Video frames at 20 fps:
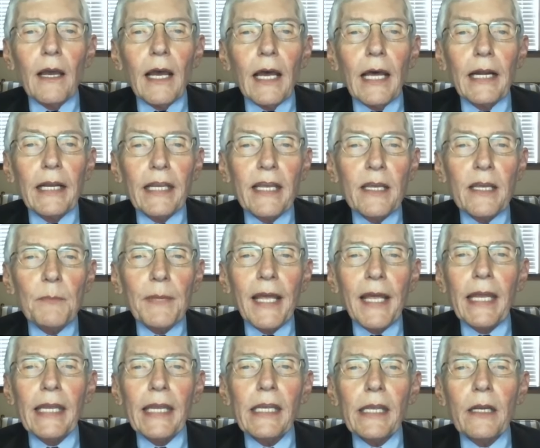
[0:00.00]
an
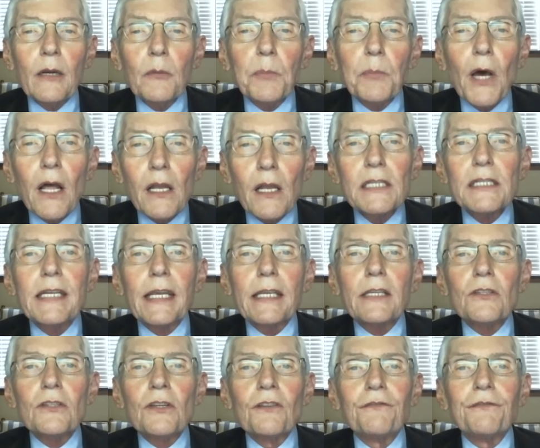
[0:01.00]
MA in
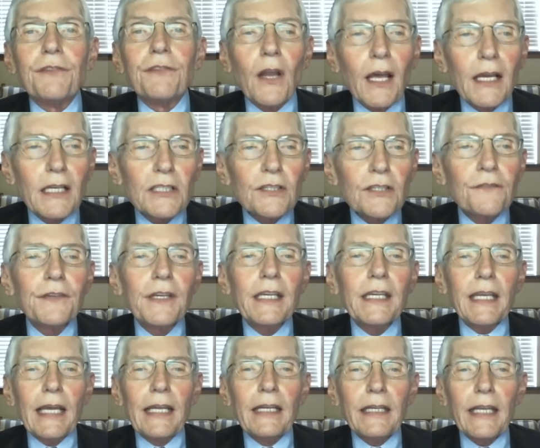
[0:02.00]
politics,
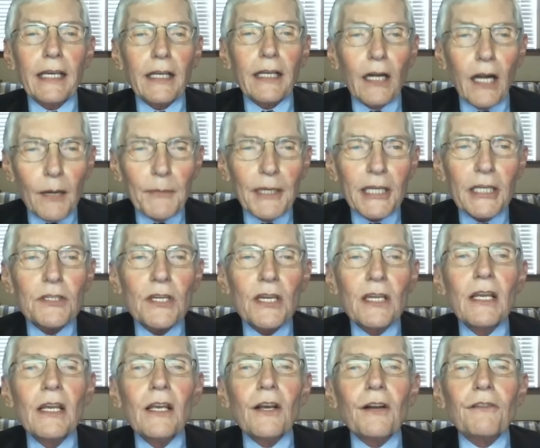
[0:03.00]
philosophy, and economics
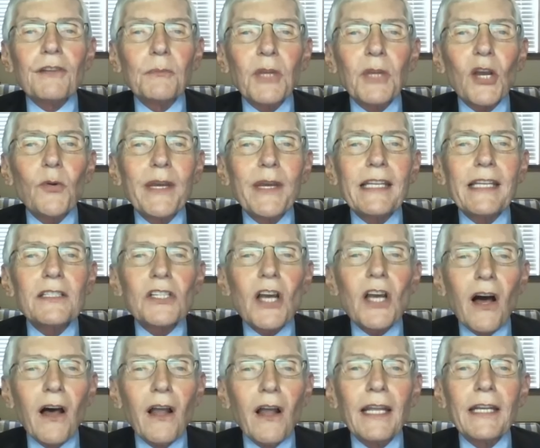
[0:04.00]
from the Queen's
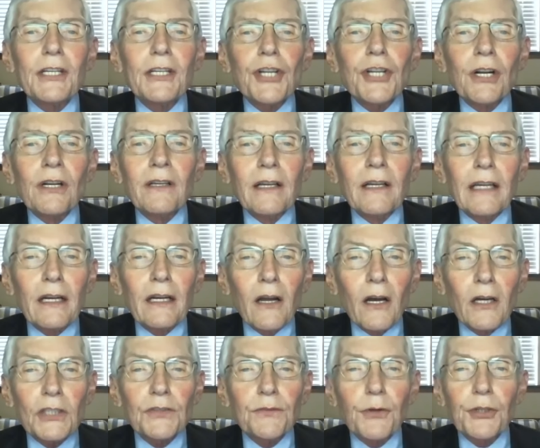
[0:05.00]
College at
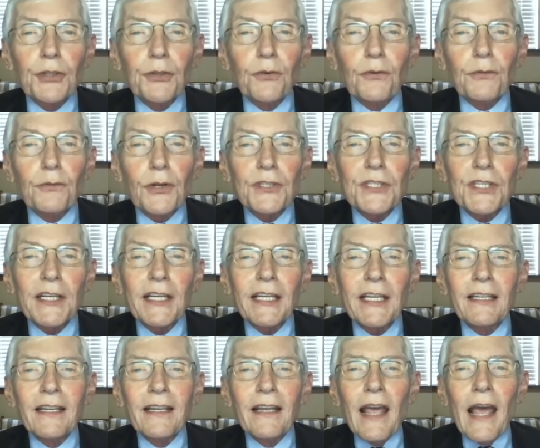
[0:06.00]
Oxford
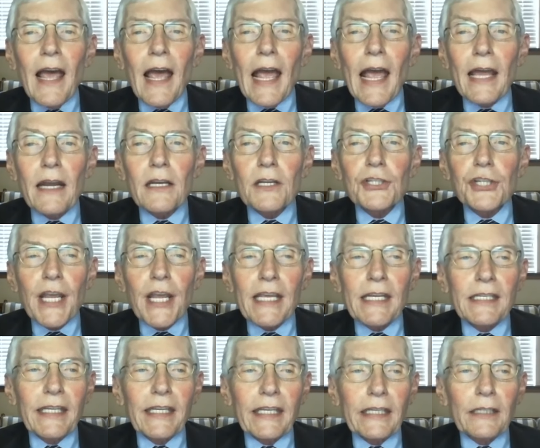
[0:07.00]
University and a
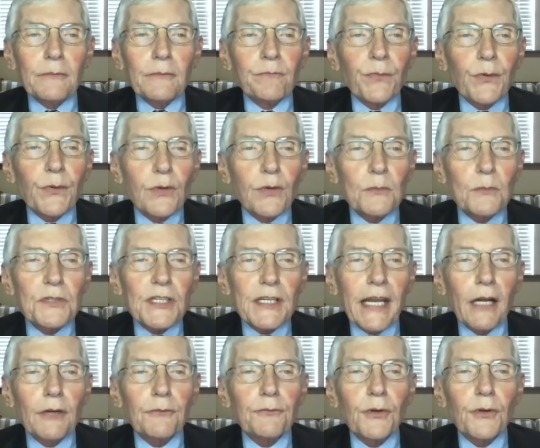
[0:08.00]
JD from
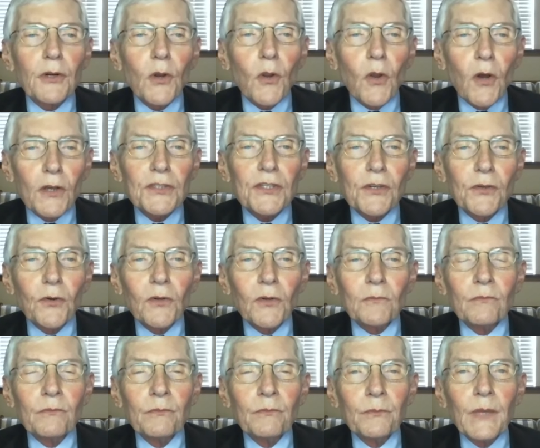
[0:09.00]
Stanford Law School.
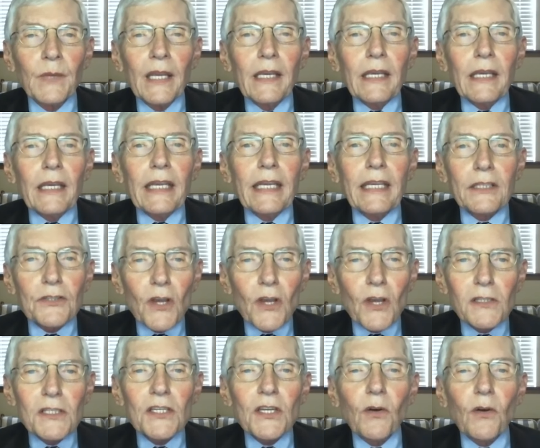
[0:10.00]
He is
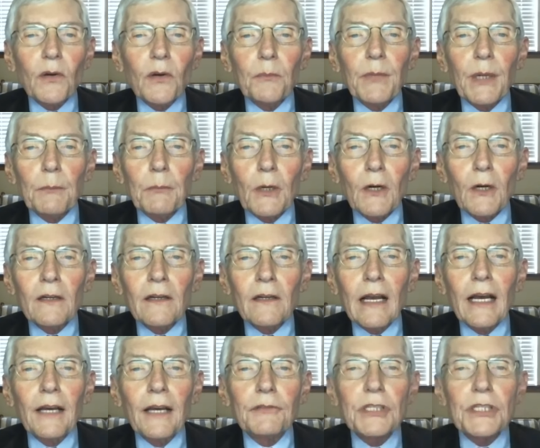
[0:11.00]
also a member
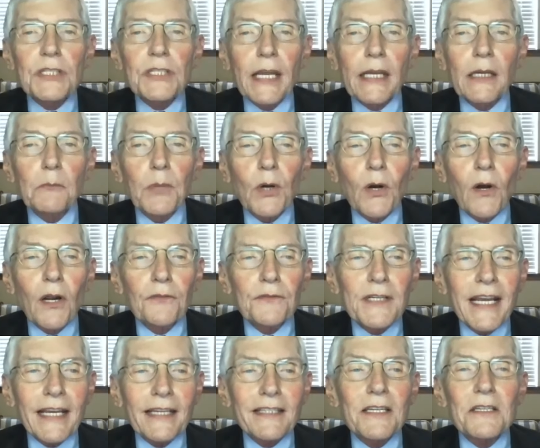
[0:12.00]
of the State Bar of
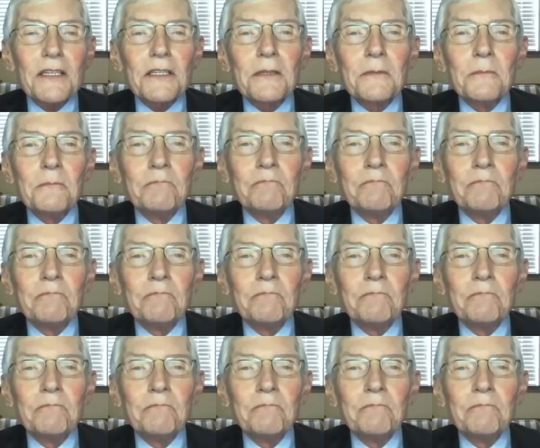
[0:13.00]
Texas.